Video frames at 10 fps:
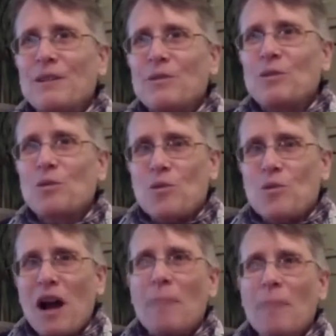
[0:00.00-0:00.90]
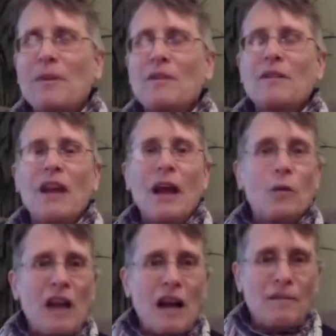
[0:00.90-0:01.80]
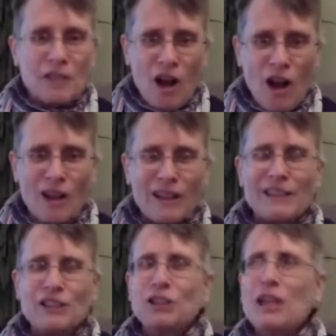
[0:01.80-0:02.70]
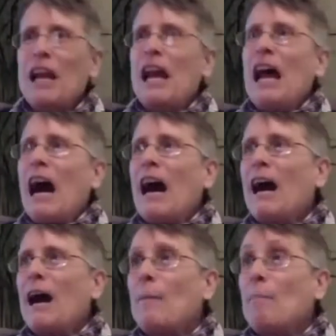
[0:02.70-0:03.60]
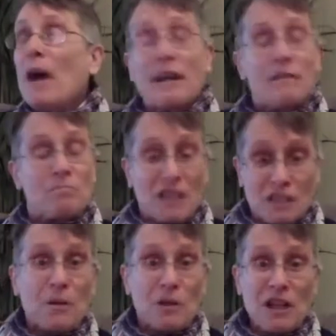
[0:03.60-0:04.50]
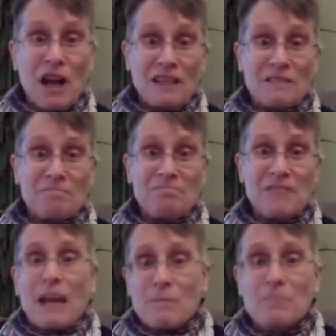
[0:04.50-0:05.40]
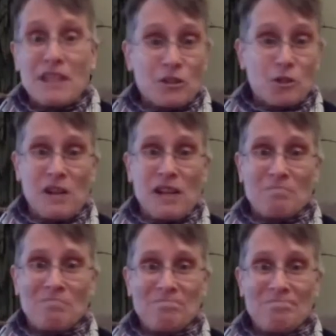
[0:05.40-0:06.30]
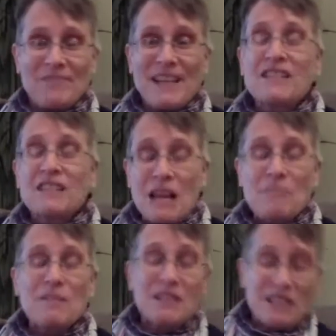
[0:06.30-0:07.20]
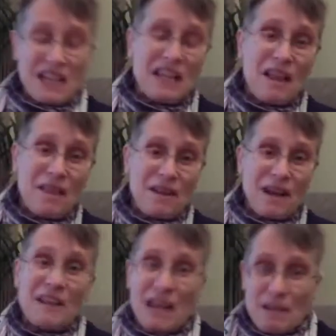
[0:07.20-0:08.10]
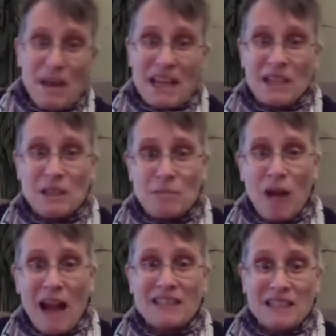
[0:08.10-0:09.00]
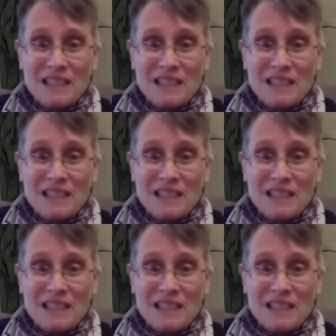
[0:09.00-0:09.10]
grew up and then I went off to college, my spirit guide came to me in a dream. His name is Sina. I named my healing practice